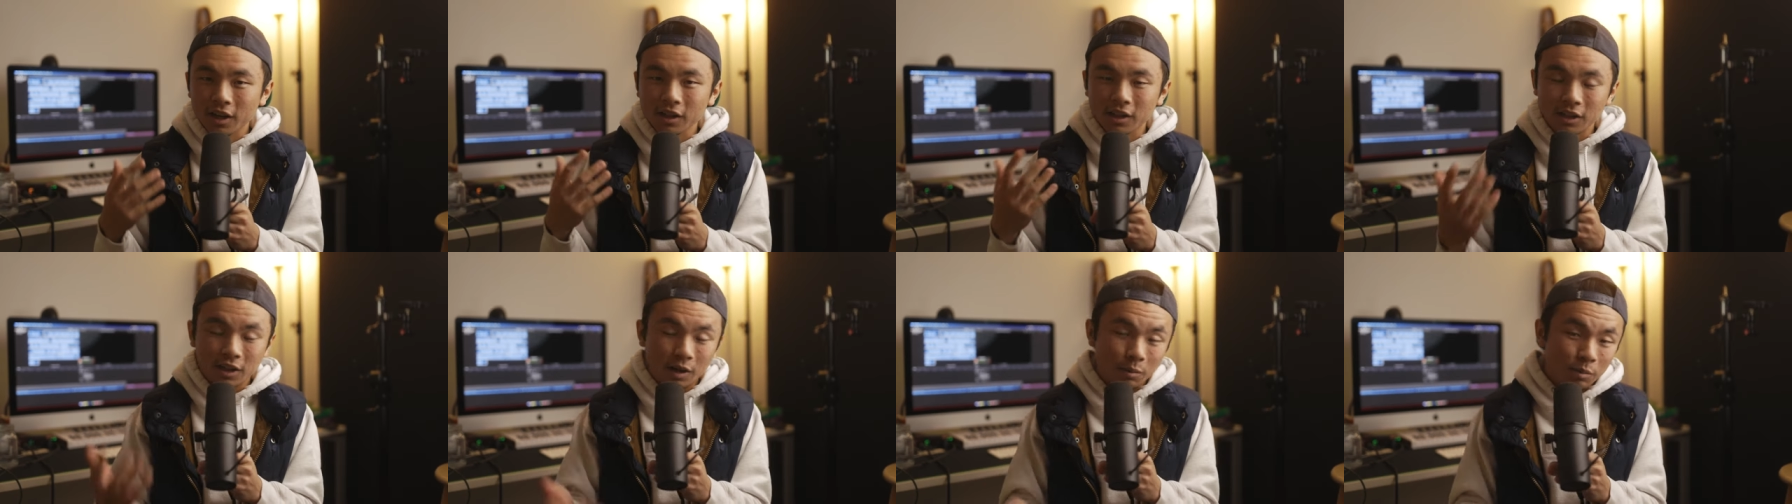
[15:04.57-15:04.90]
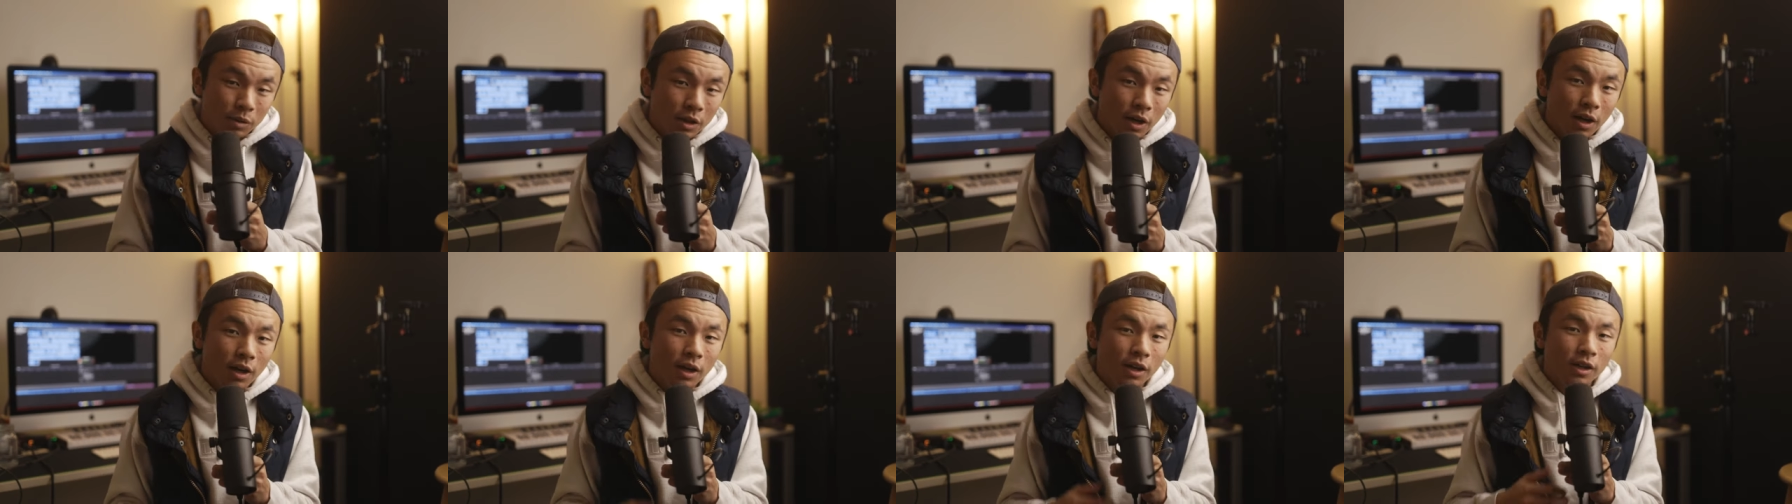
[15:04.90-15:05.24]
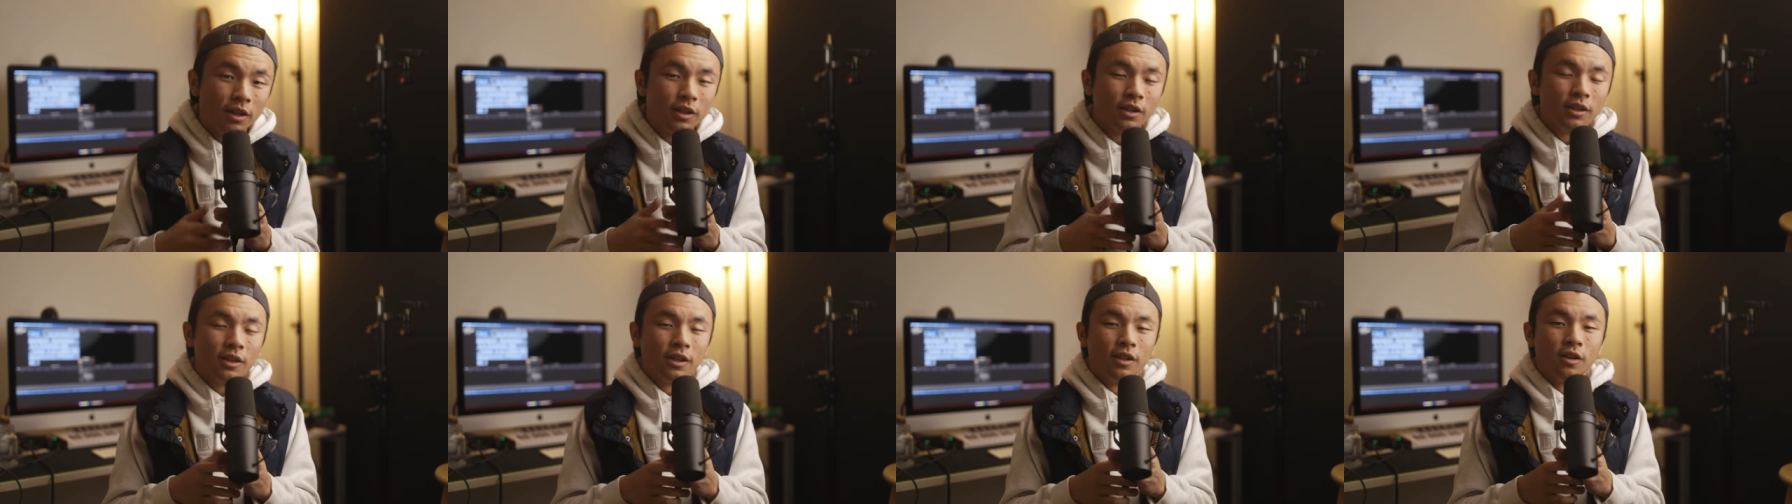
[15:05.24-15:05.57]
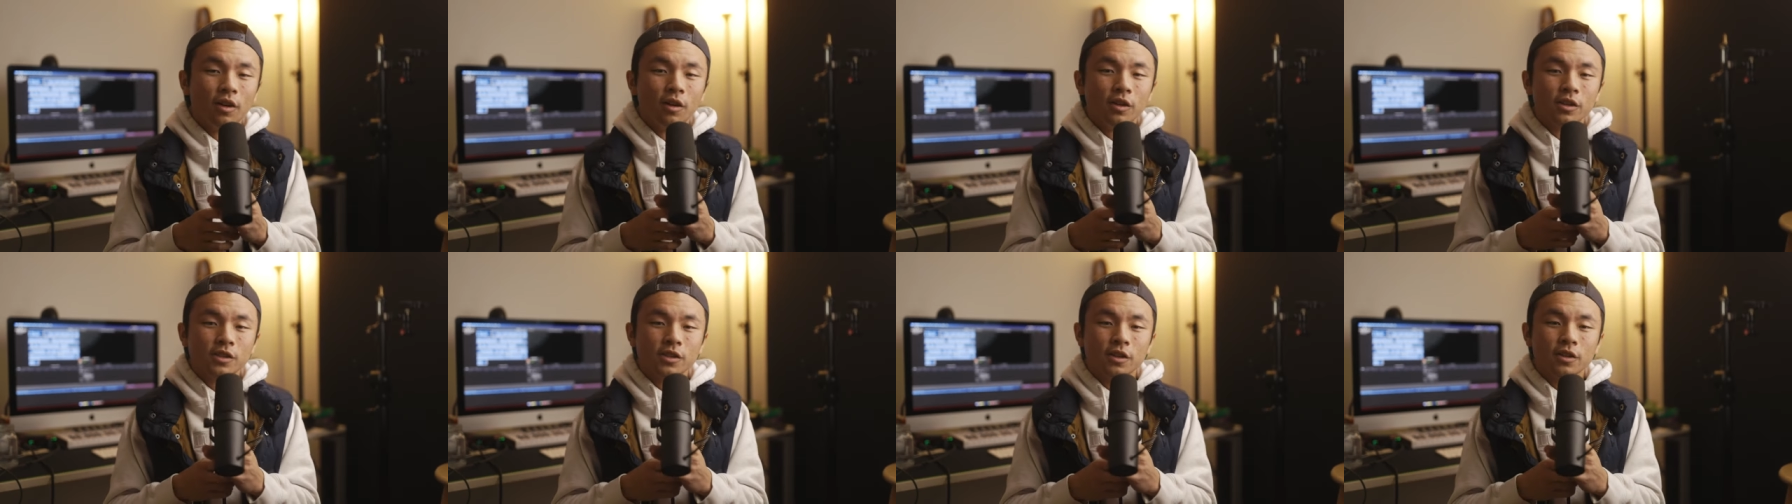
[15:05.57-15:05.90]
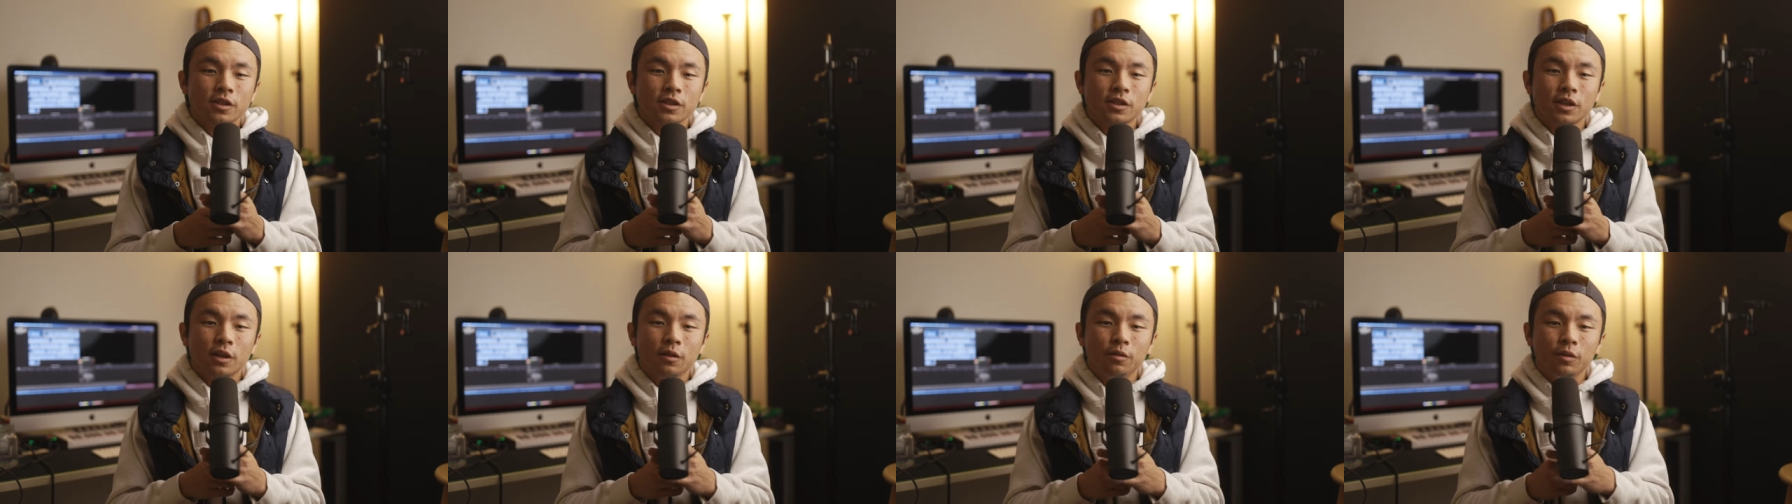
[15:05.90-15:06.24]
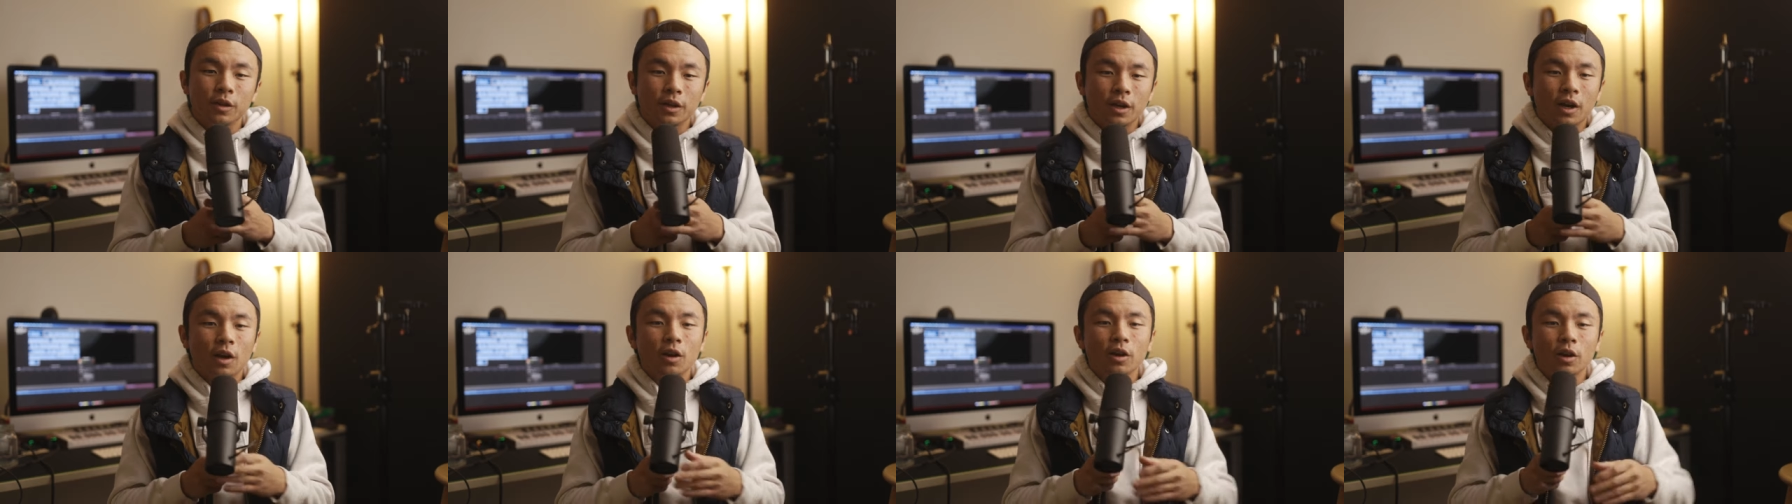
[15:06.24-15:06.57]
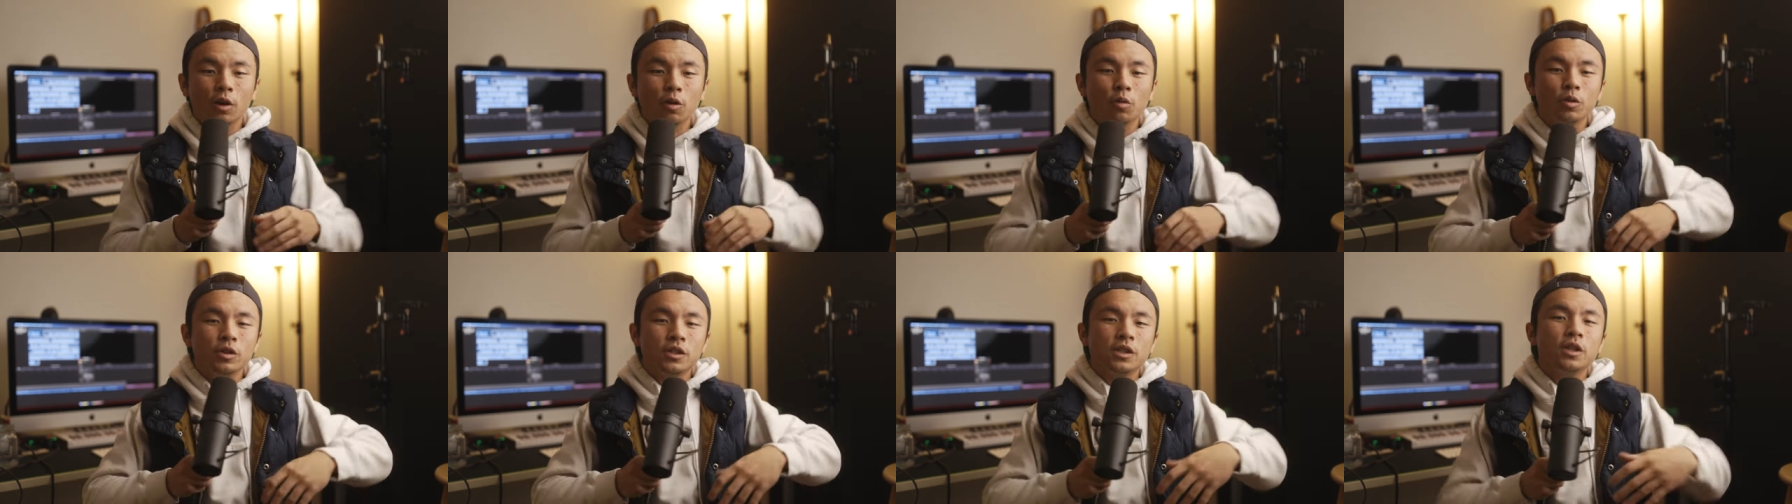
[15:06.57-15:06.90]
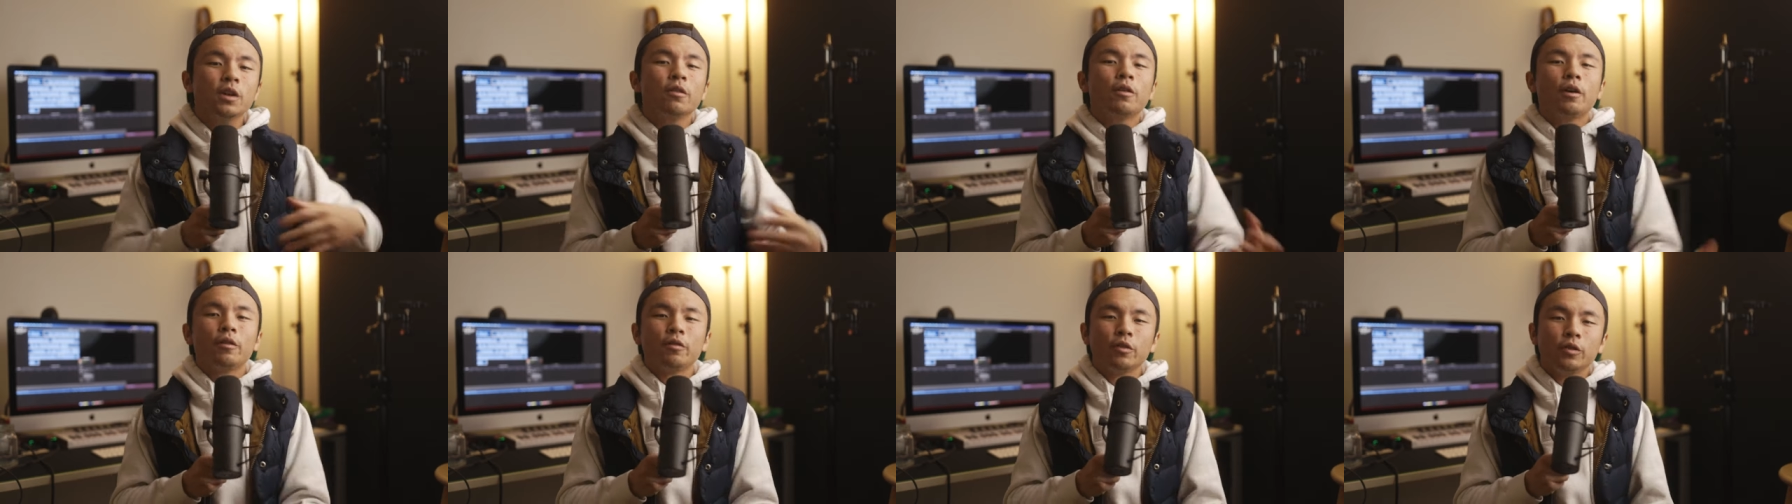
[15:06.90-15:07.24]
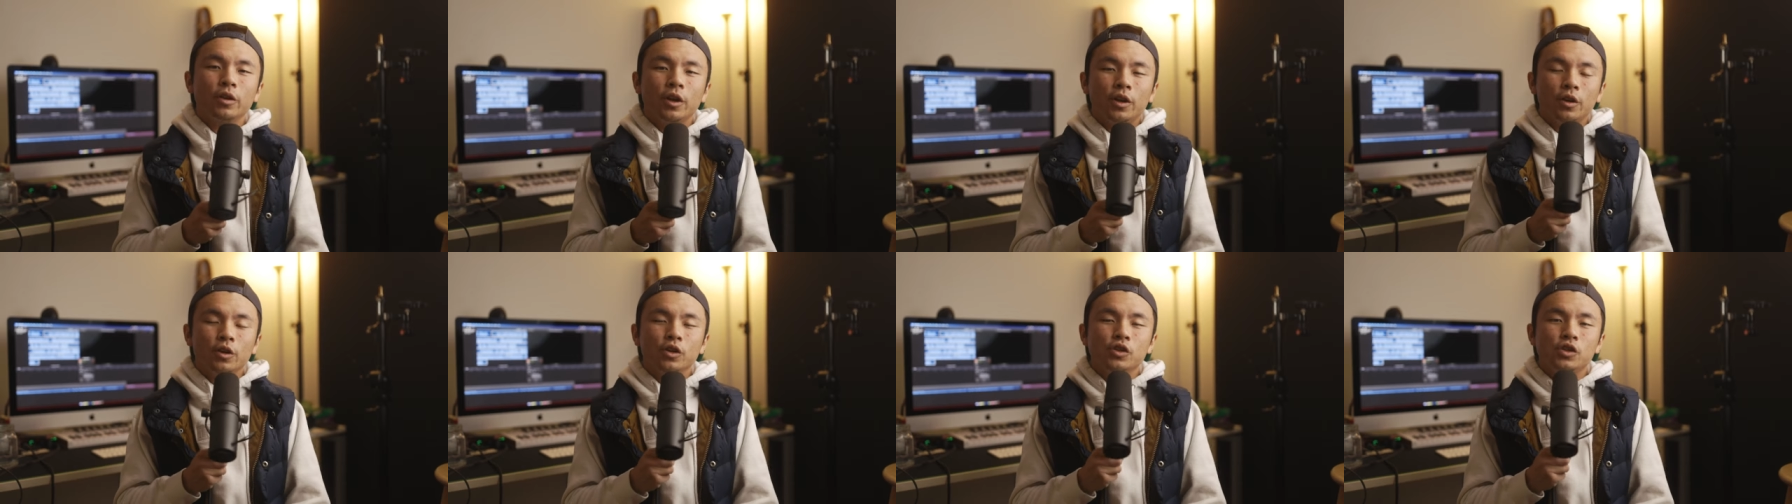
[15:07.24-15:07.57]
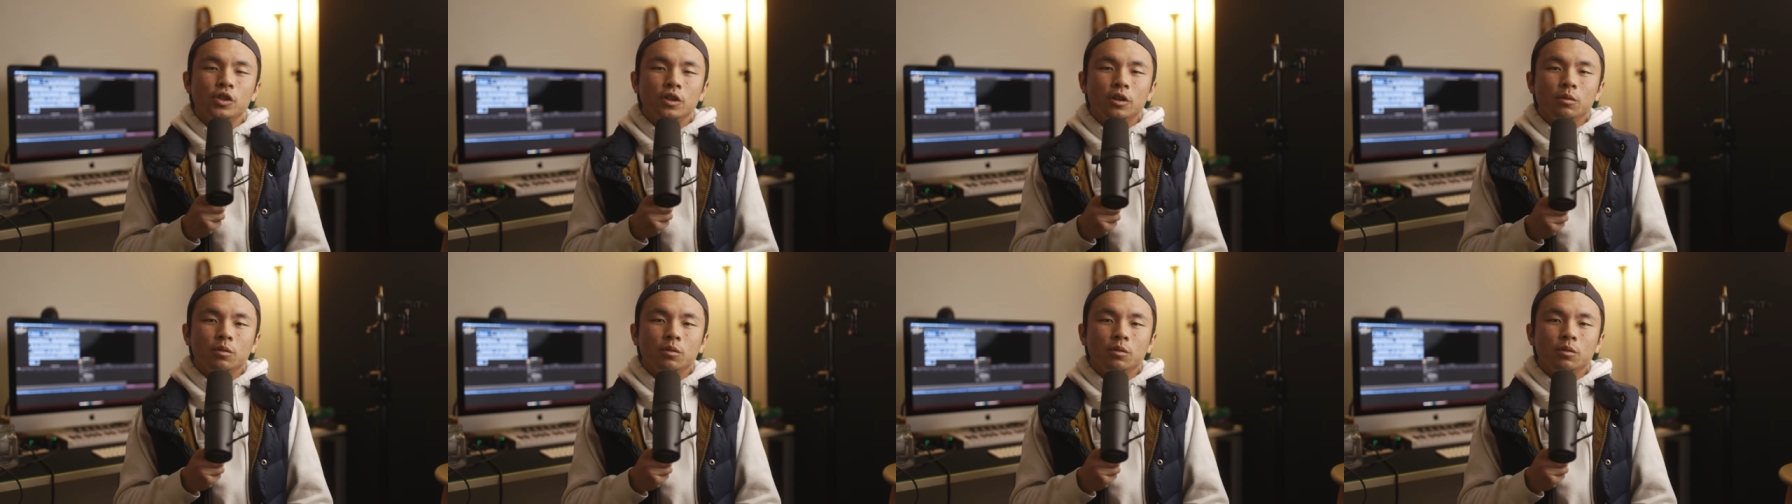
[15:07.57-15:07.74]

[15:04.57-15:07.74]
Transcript: like I'm young and all this other stuff, like I always give off an energy.